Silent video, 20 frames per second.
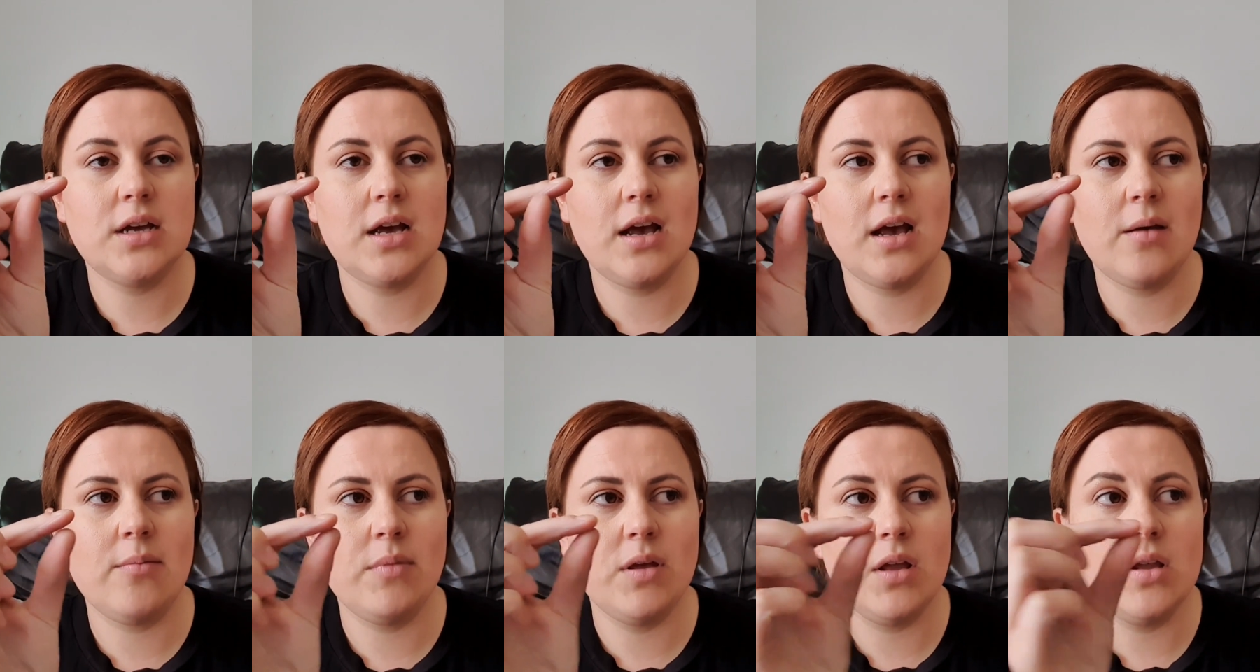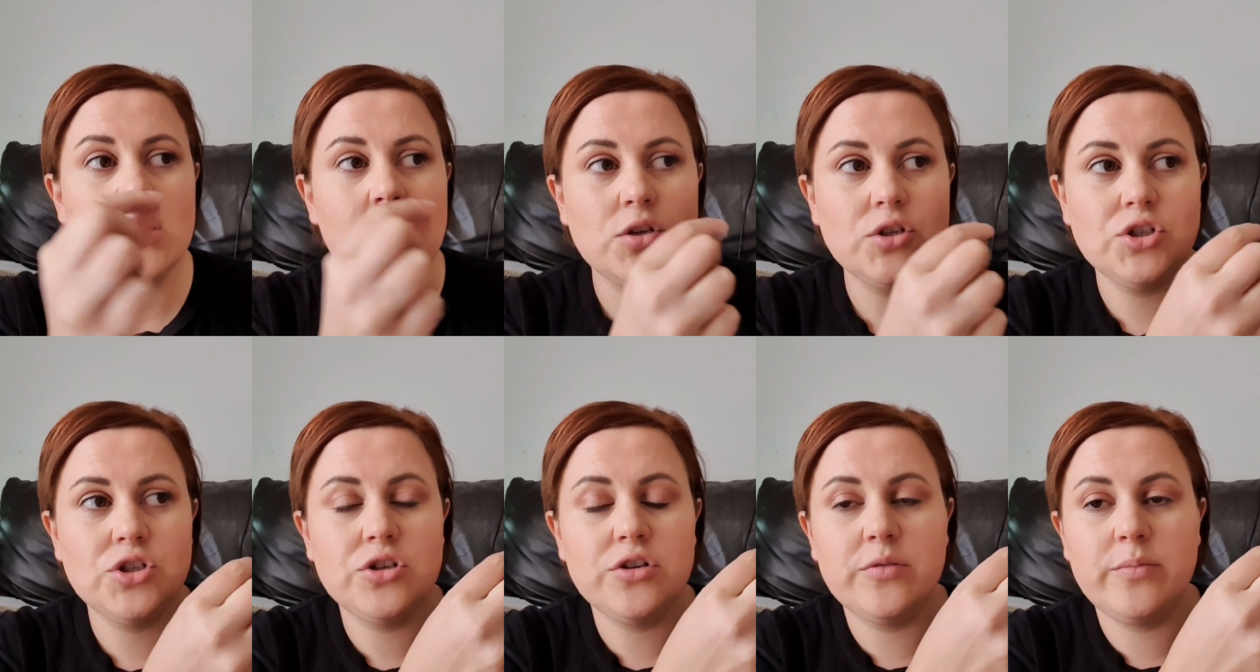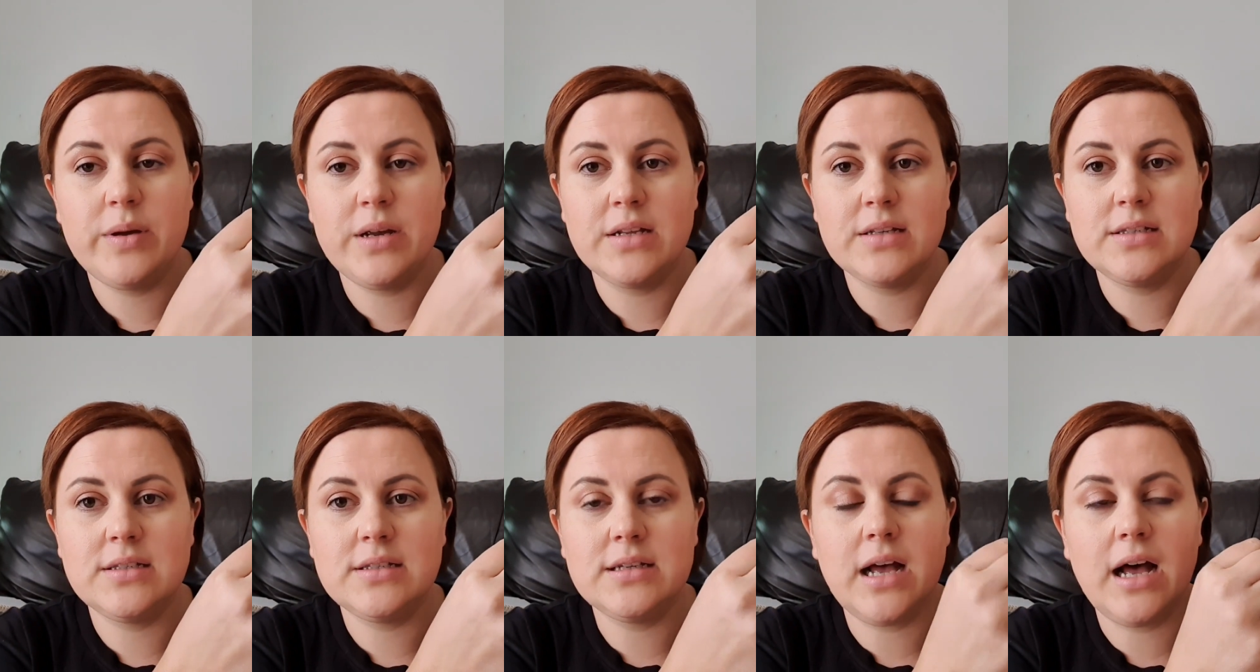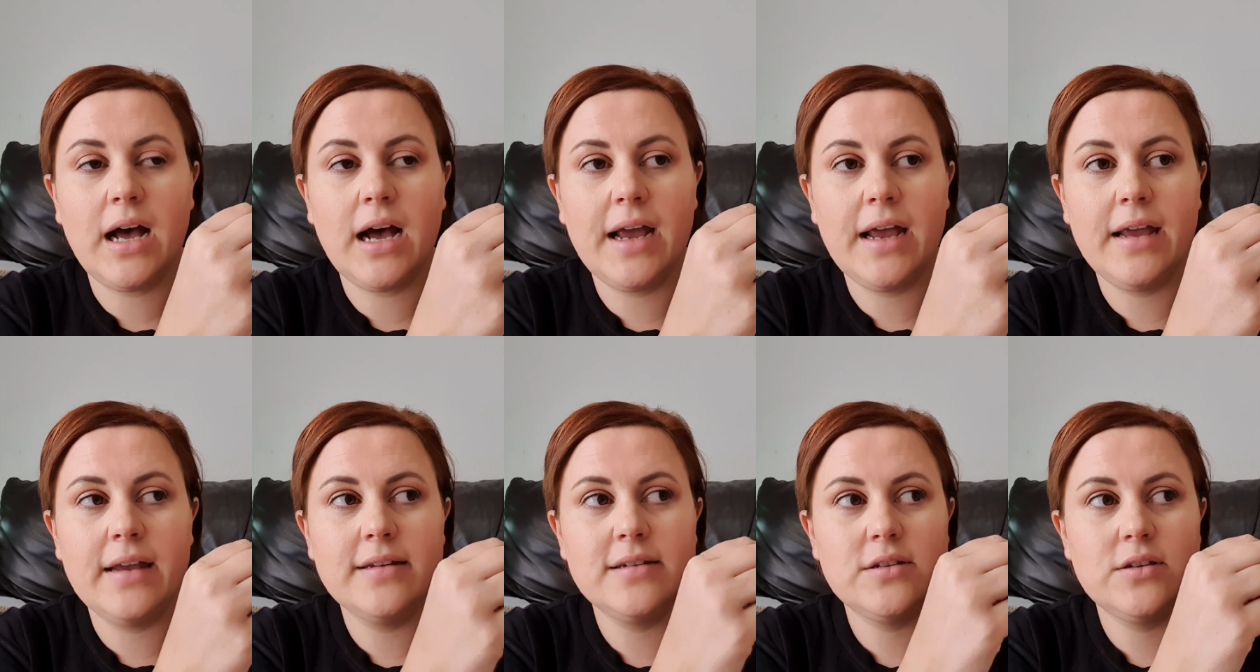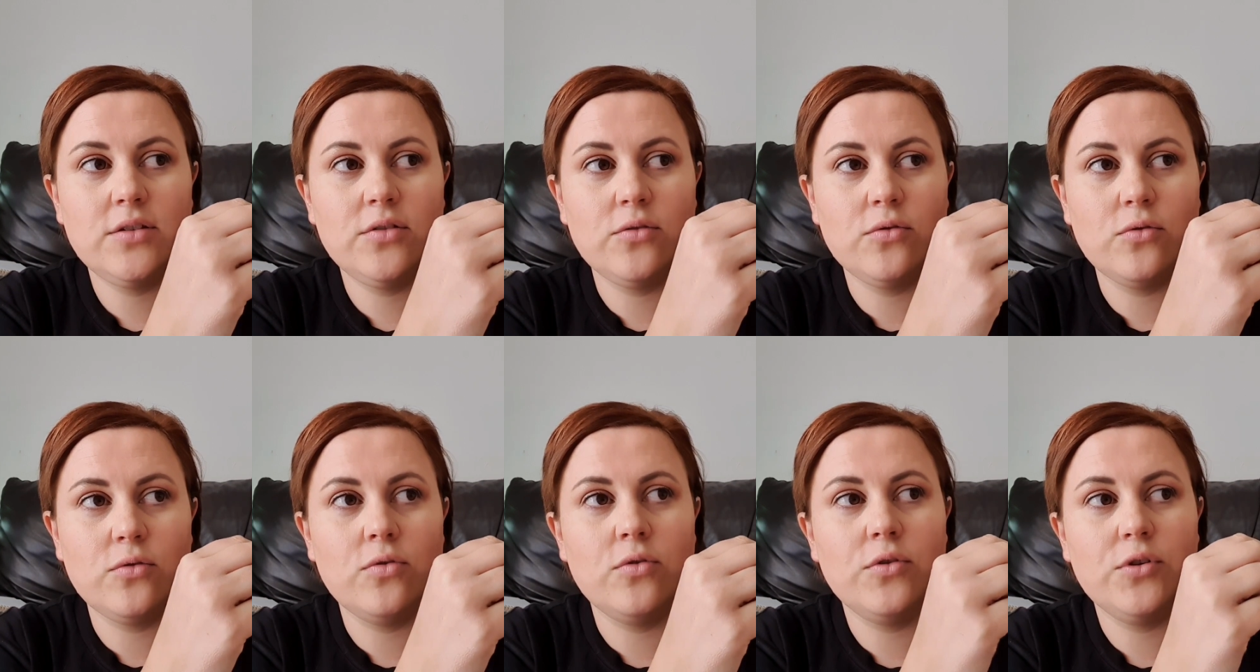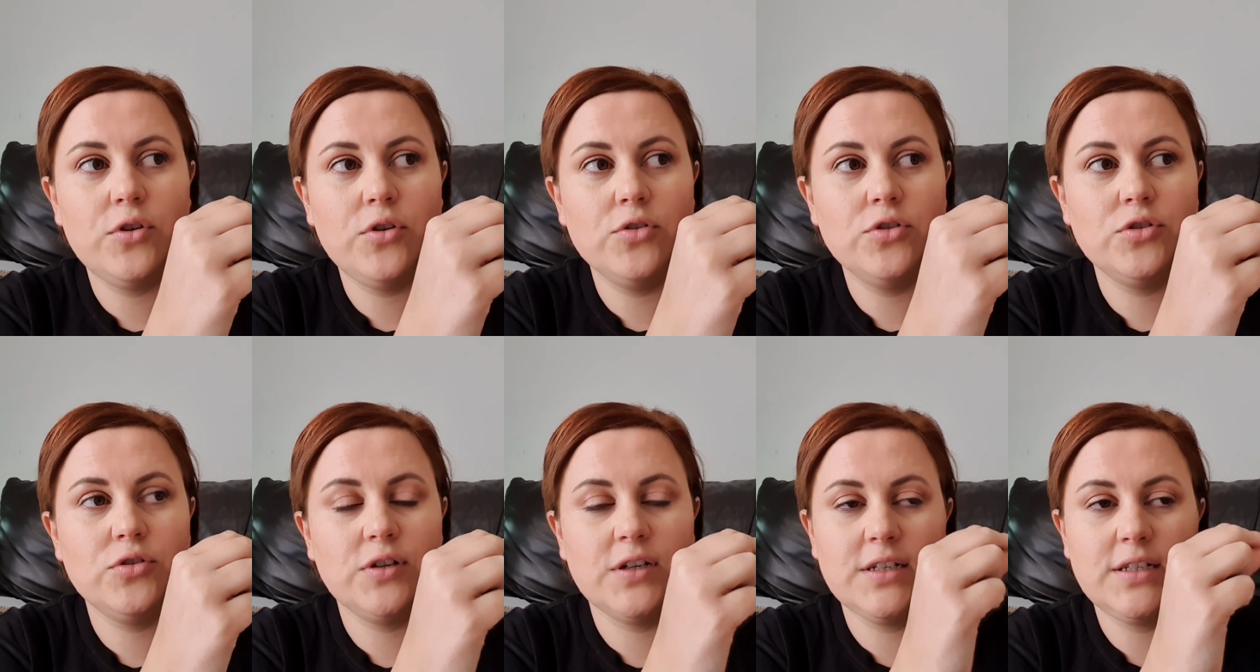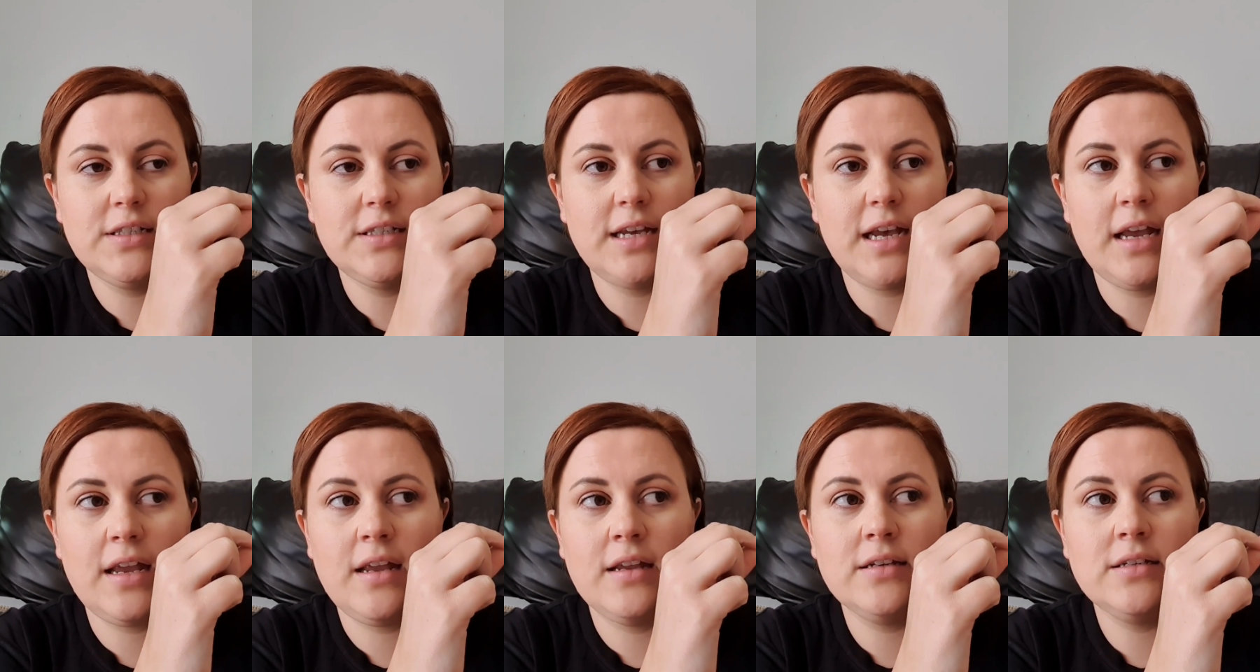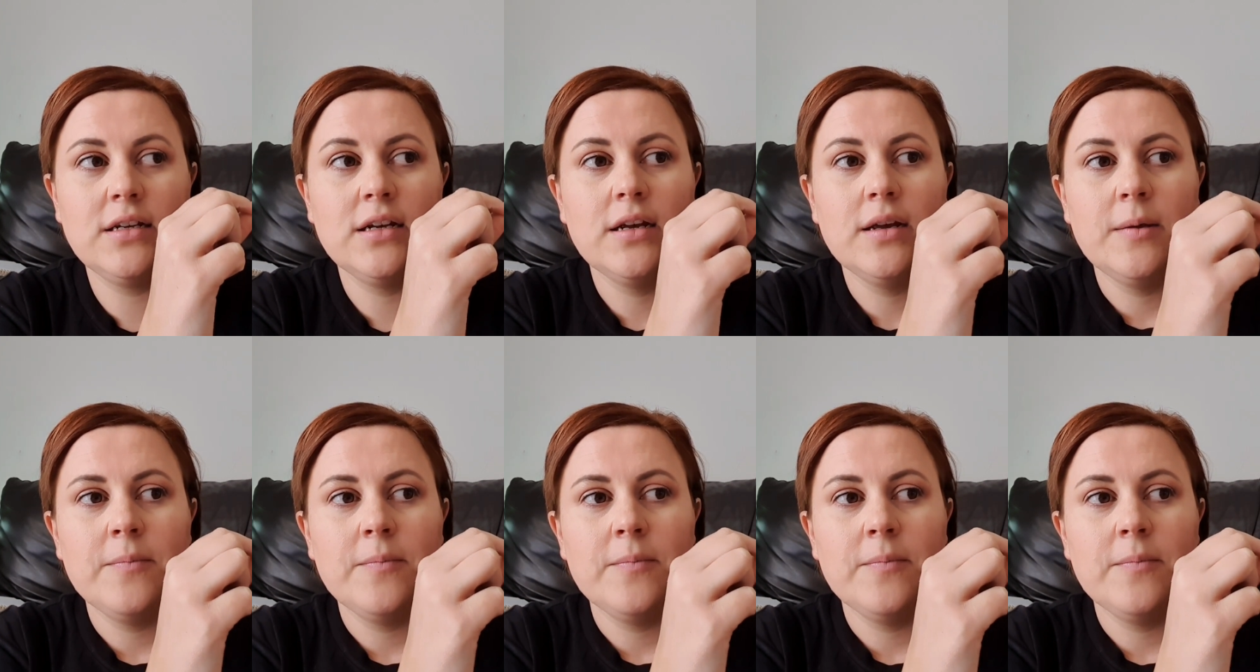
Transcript: the tube inside your uterus, and